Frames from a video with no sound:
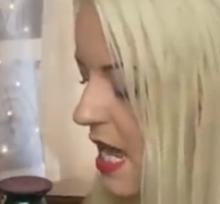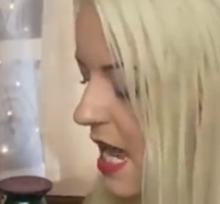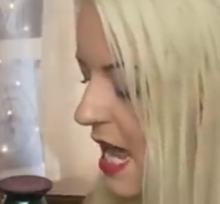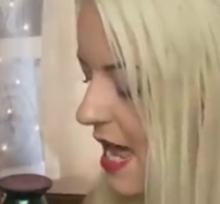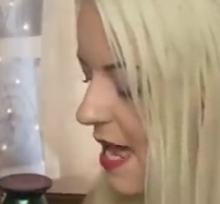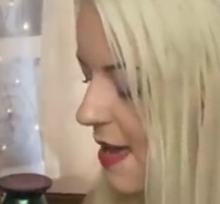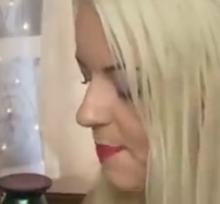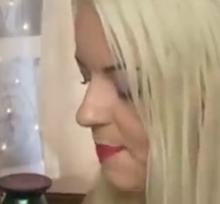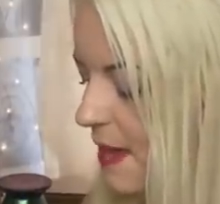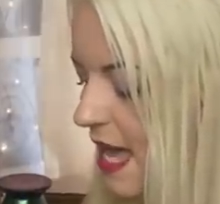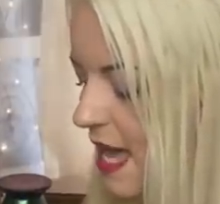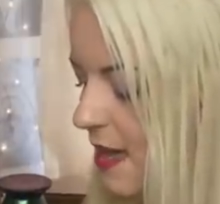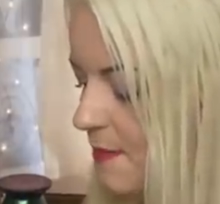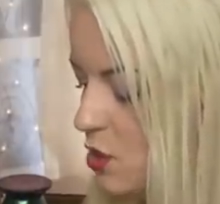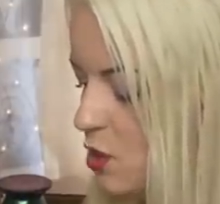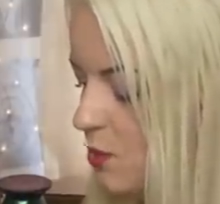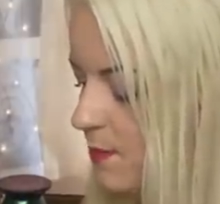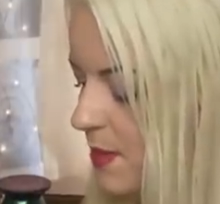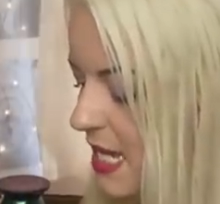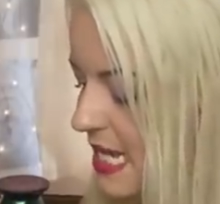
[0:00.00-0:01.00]
Uh,
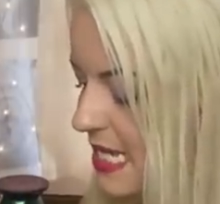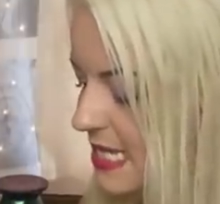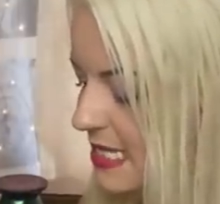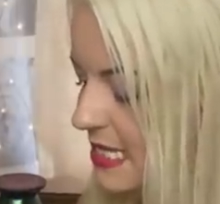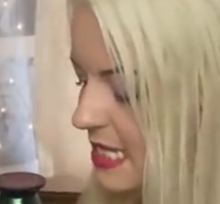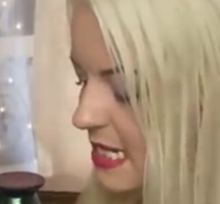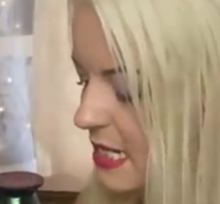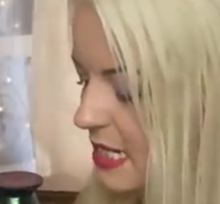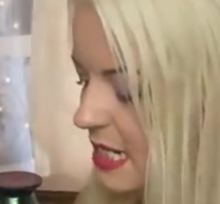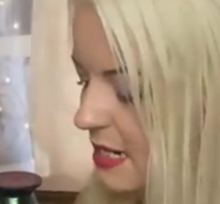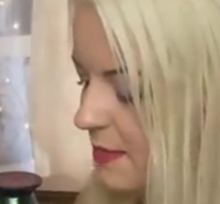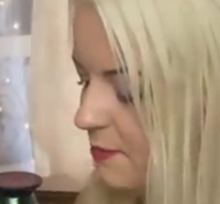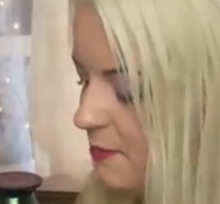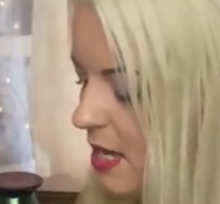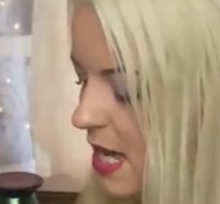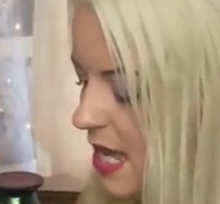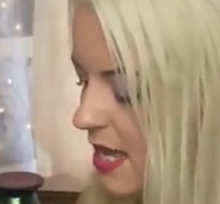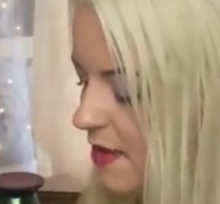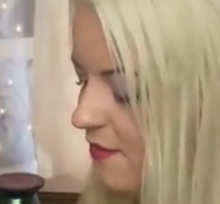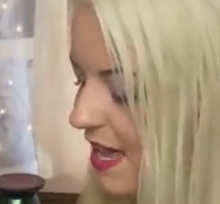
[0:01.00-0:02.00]
perhaps your person
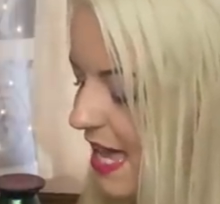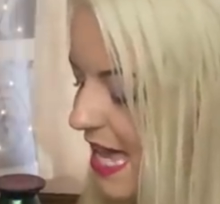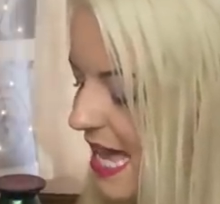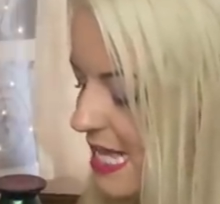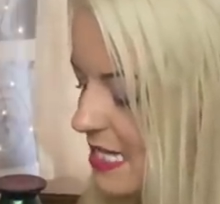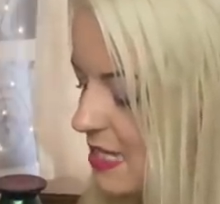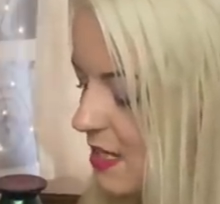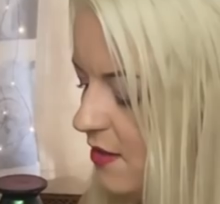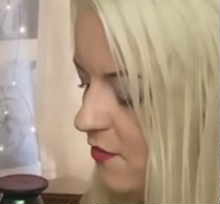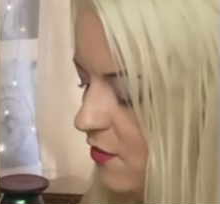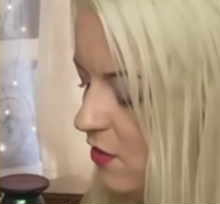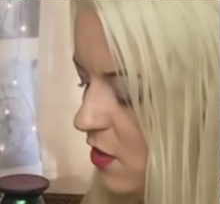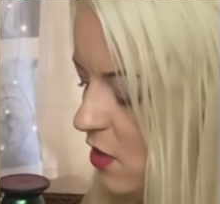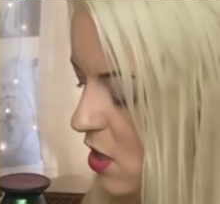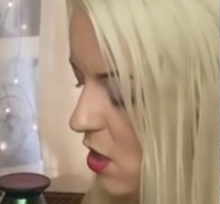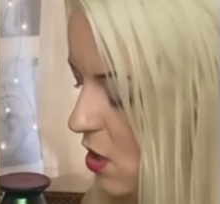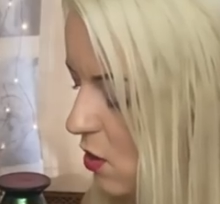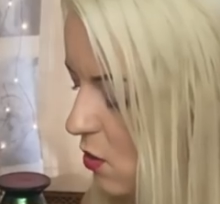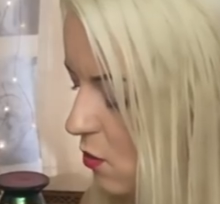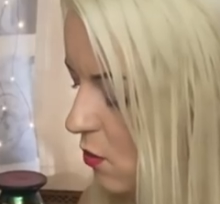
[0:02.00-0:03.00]
might have had a
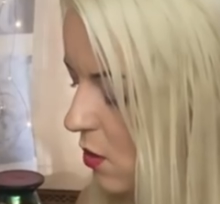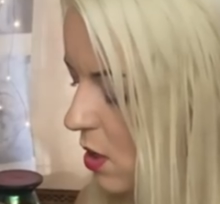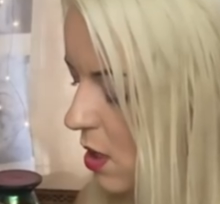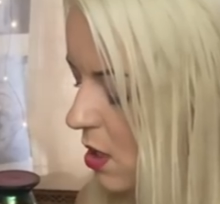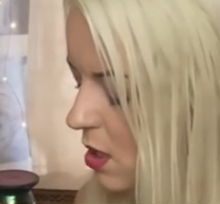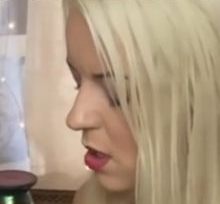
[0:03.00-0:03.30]
few